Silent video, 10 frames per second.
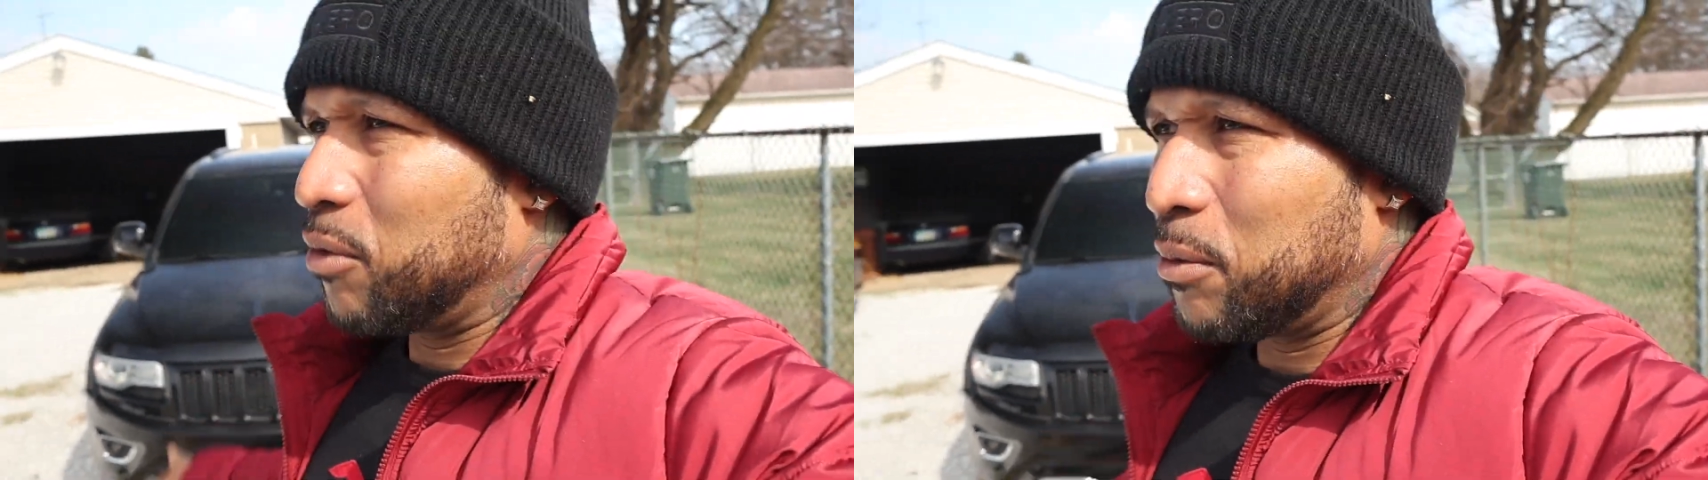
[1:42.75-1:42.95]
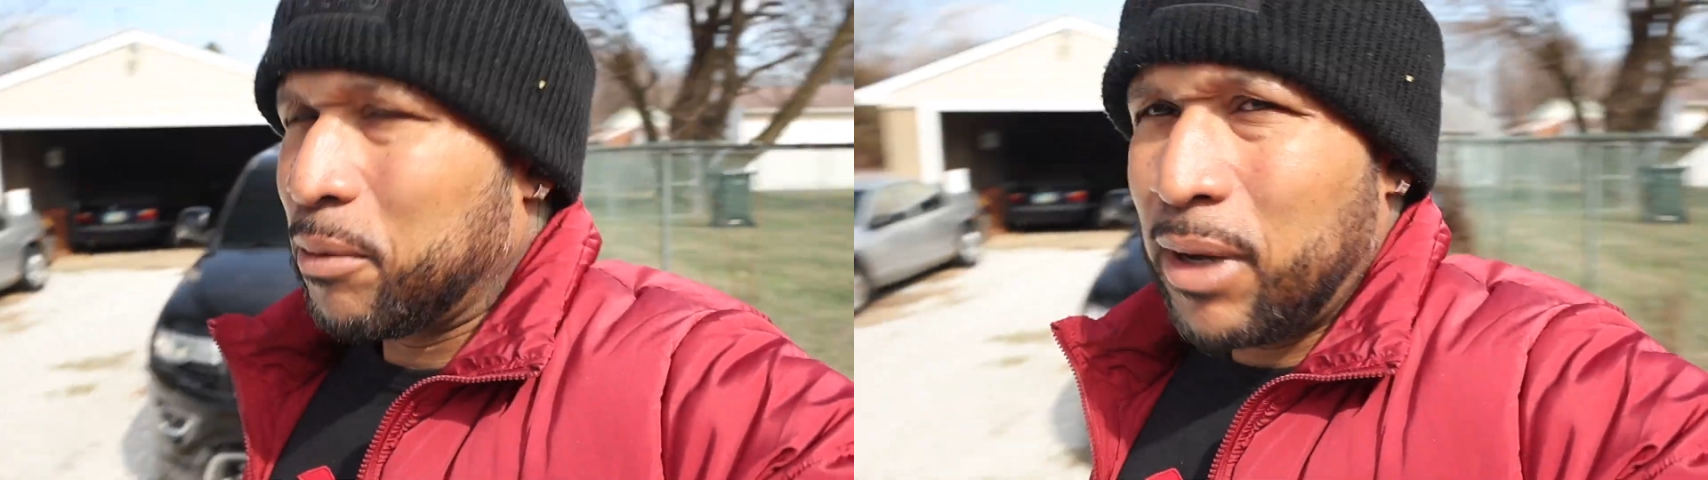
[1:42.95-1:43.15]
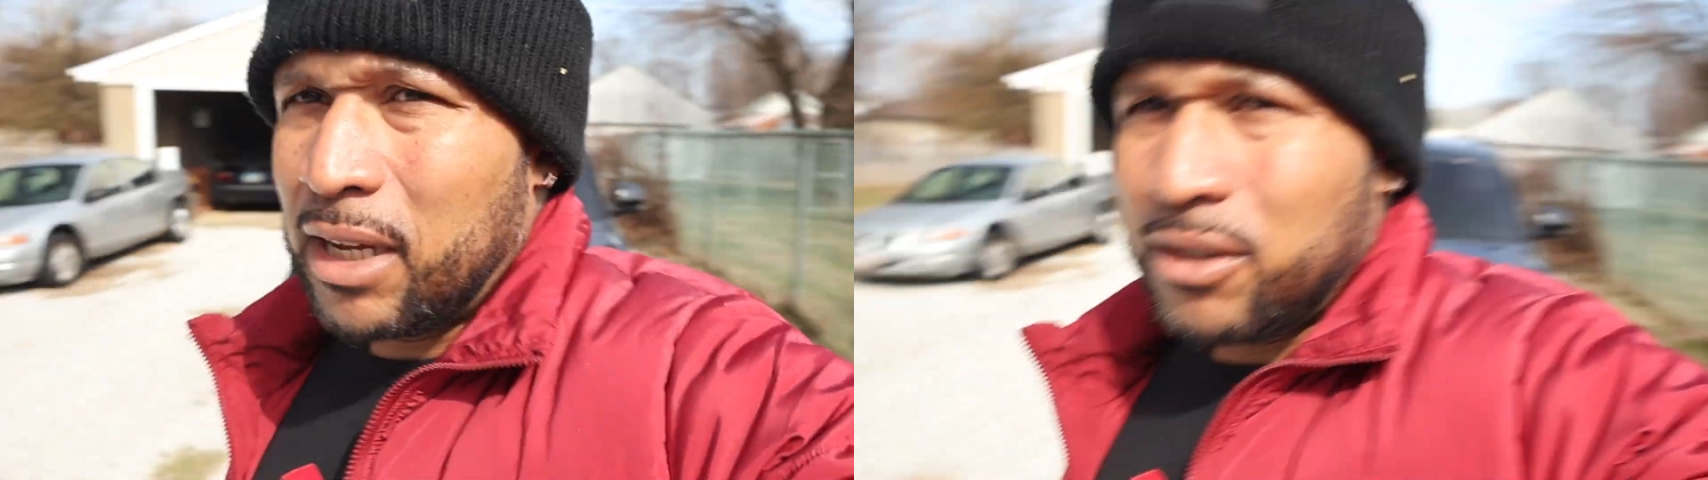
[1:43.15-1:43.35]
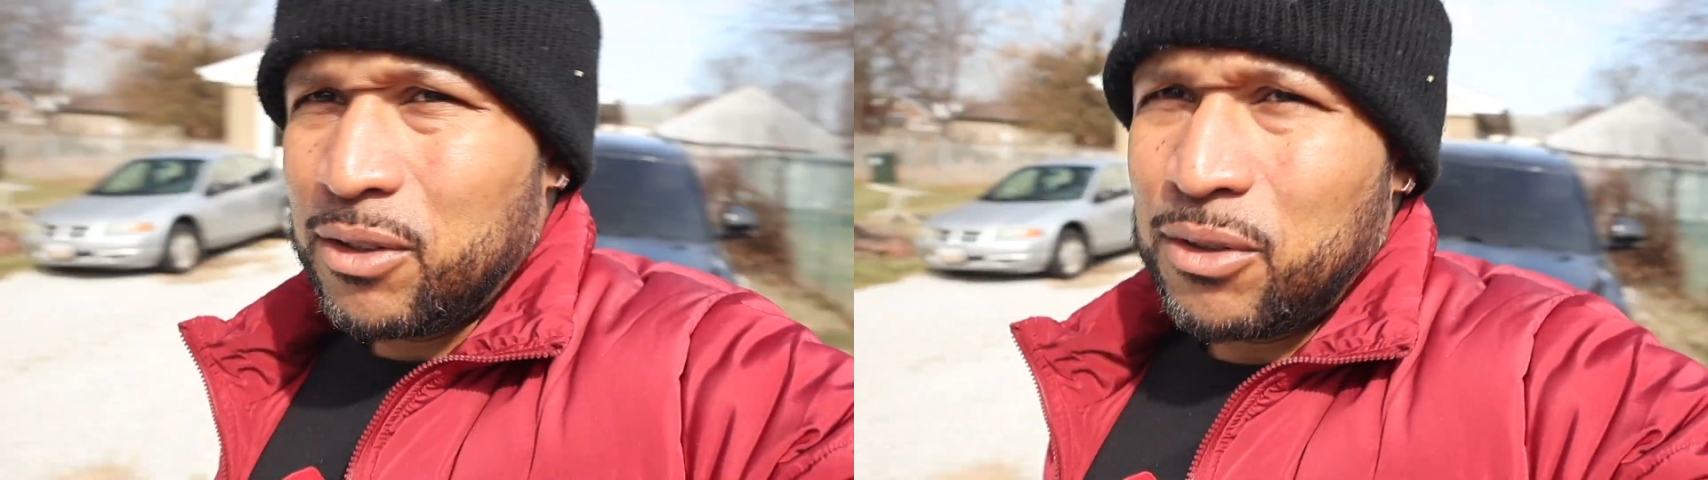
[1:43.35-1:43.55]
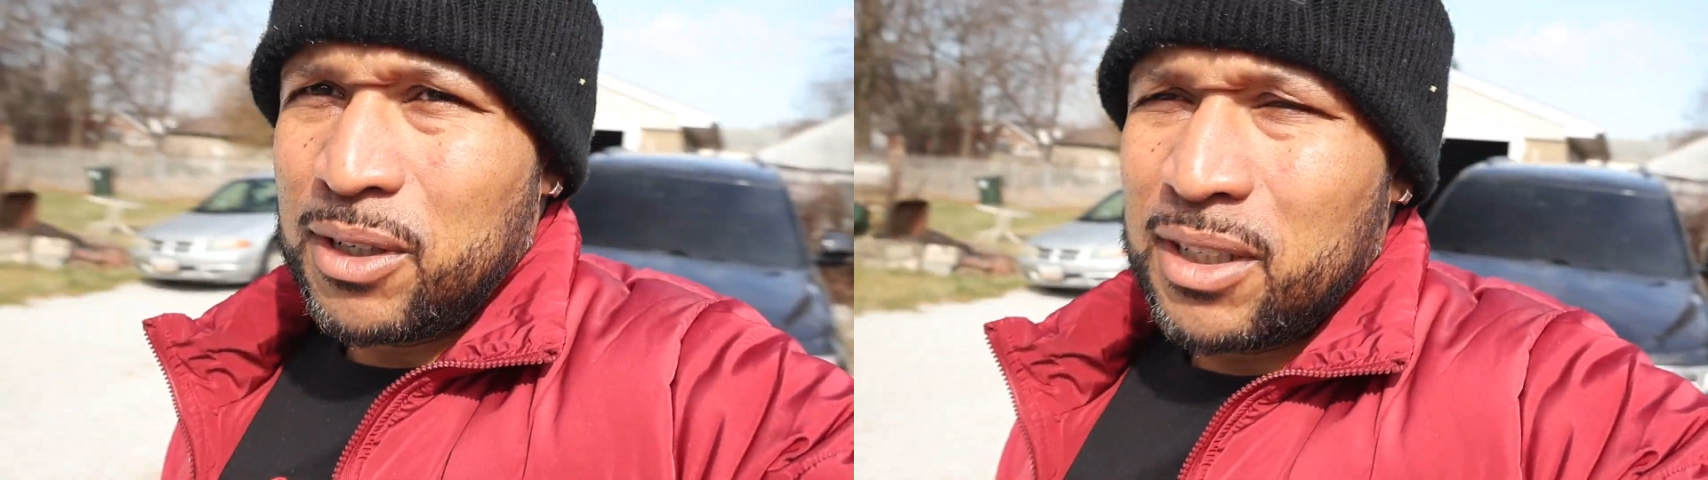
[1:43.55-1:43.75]
We'll be back
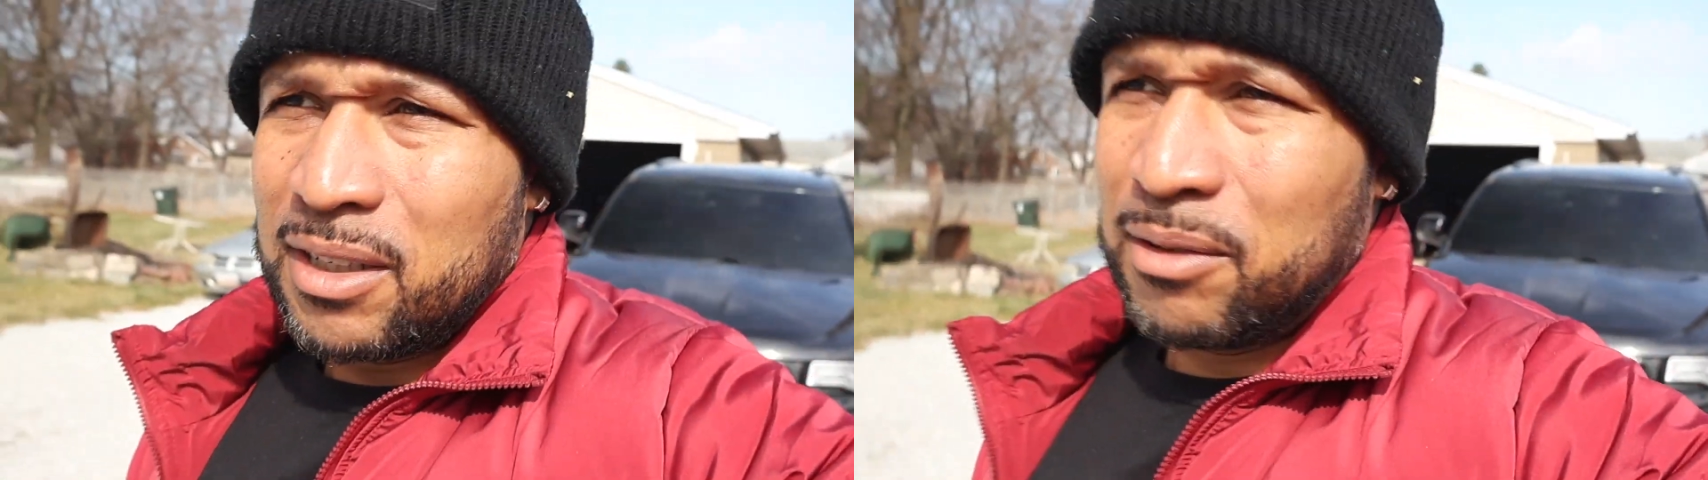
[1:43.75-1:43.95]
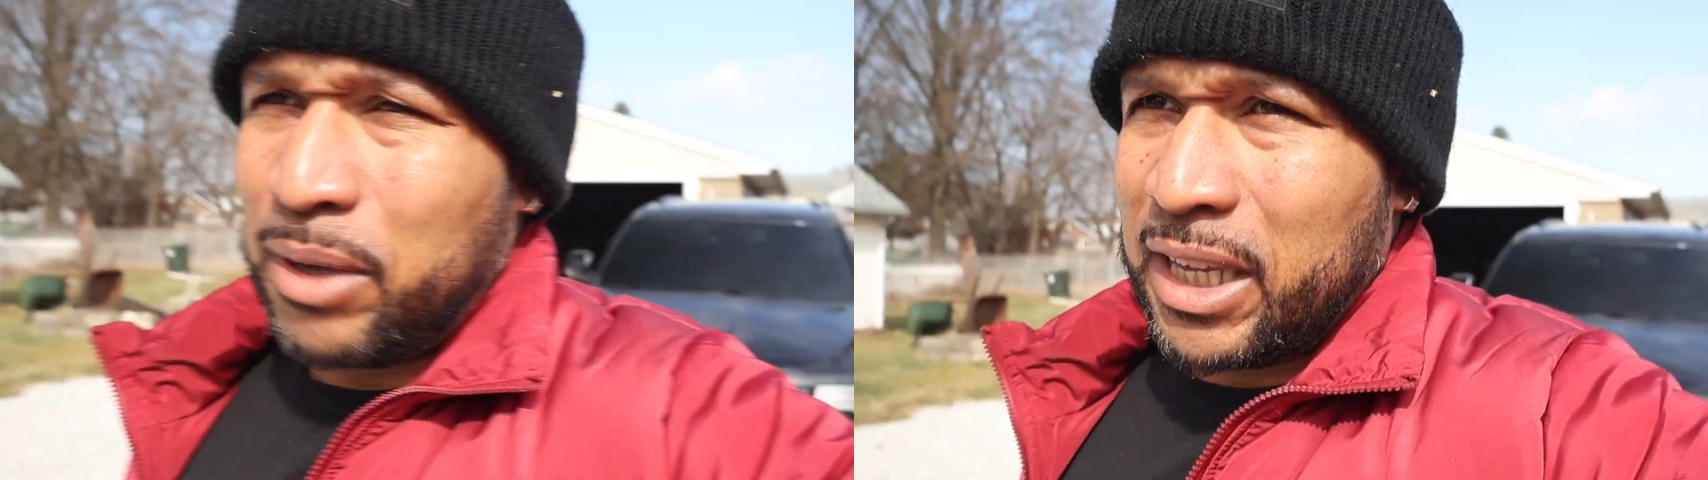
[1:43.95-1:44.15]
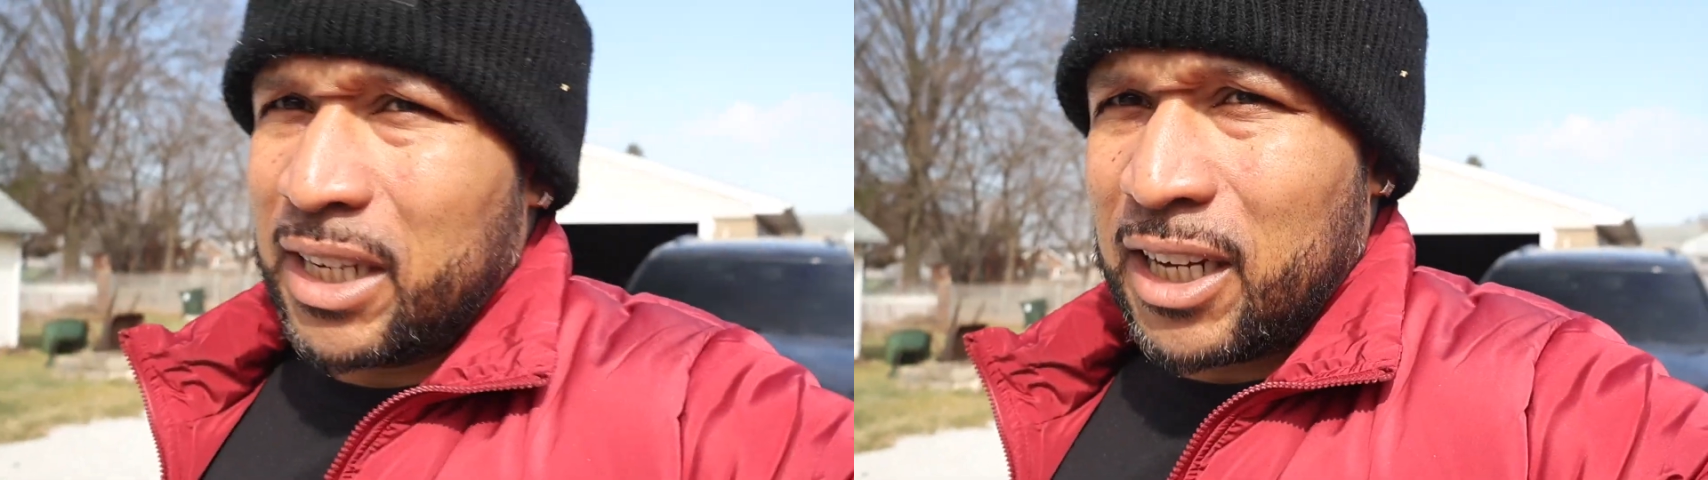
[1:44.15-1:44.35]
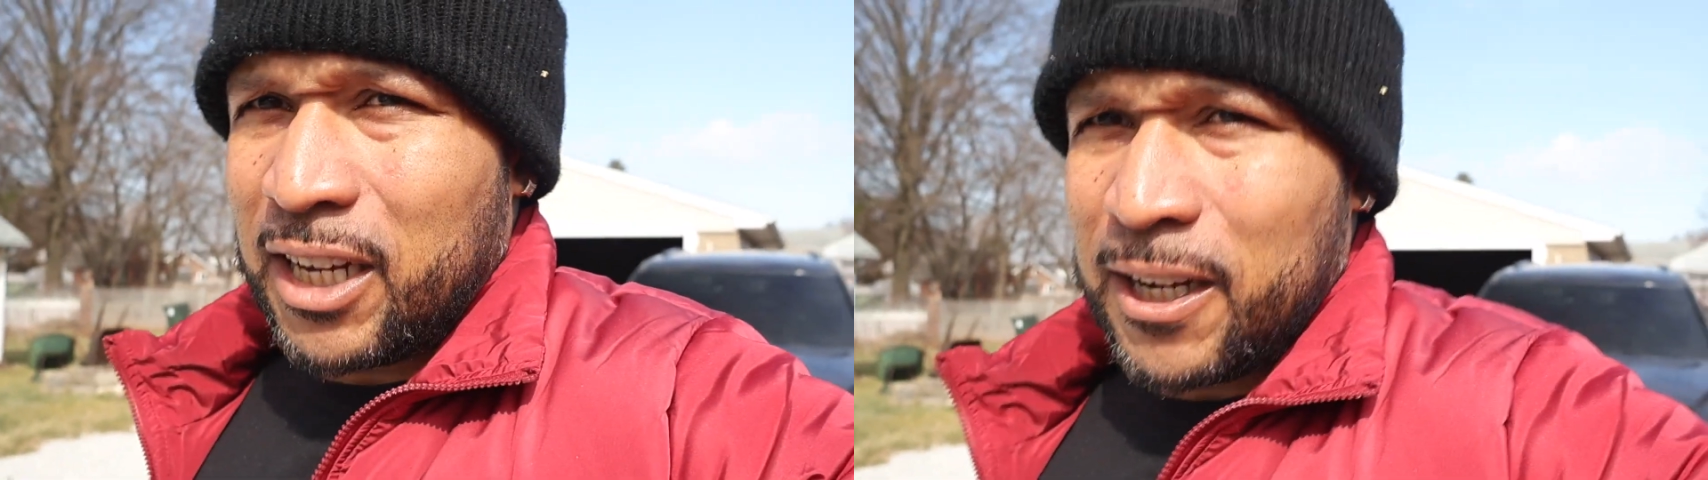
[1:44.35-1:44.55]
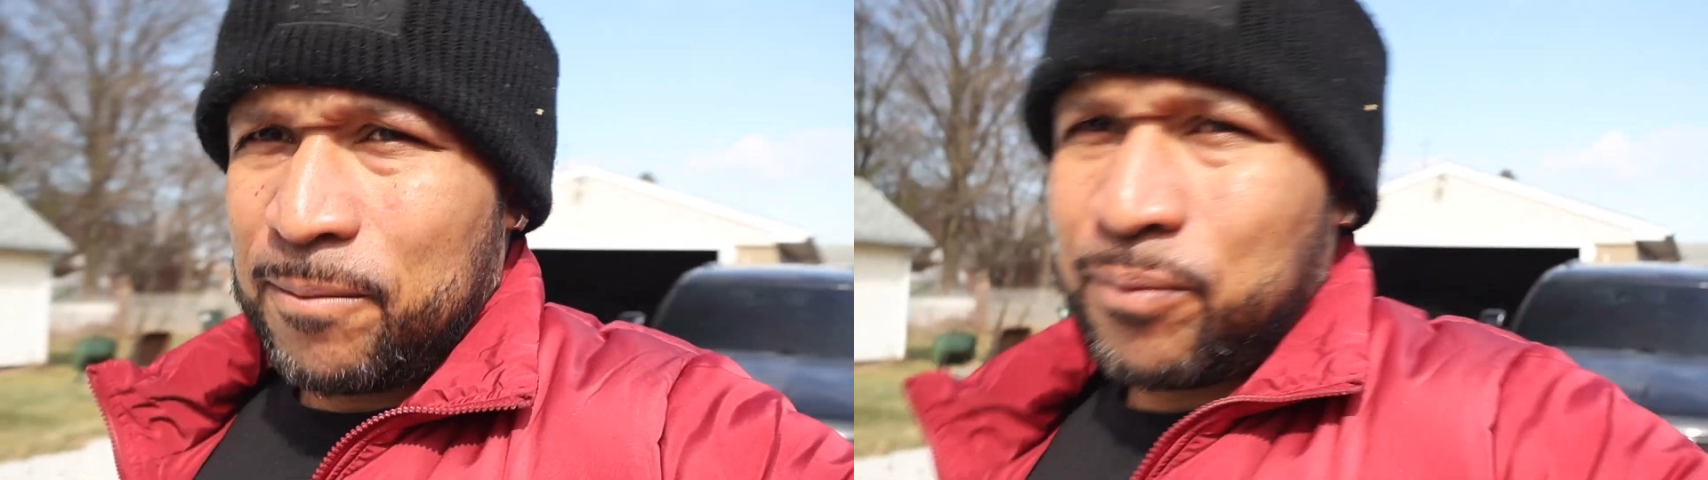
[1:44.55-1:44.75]
doing making
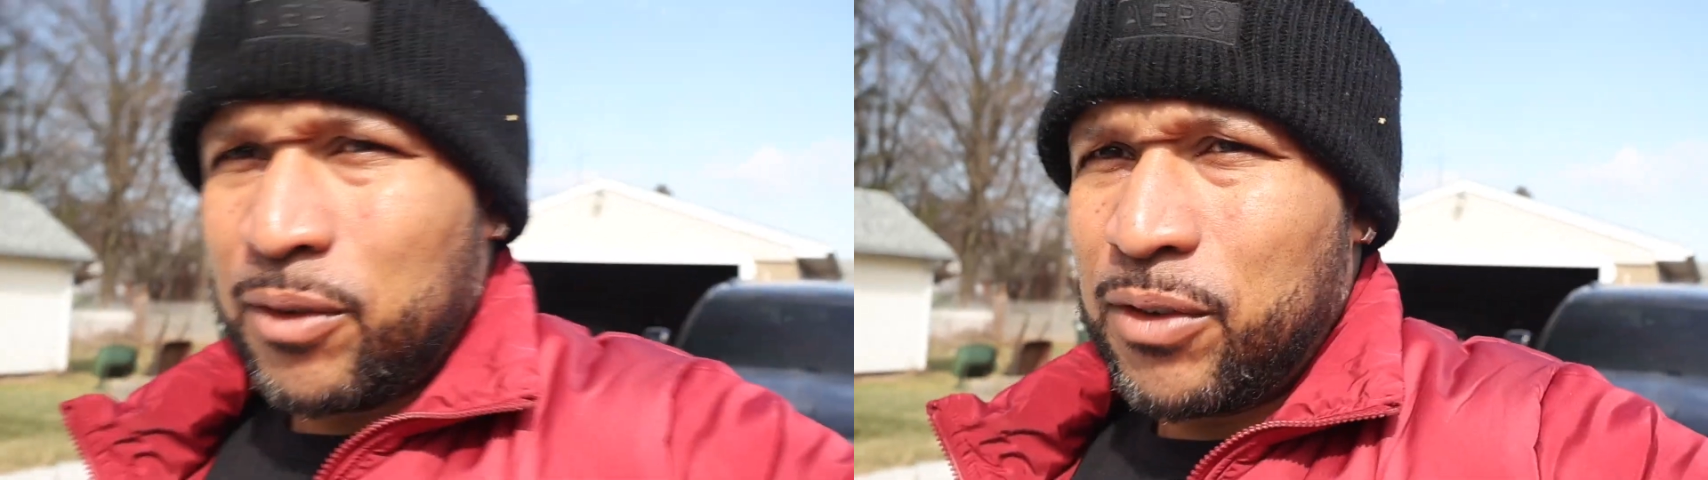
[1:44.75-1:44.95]
um,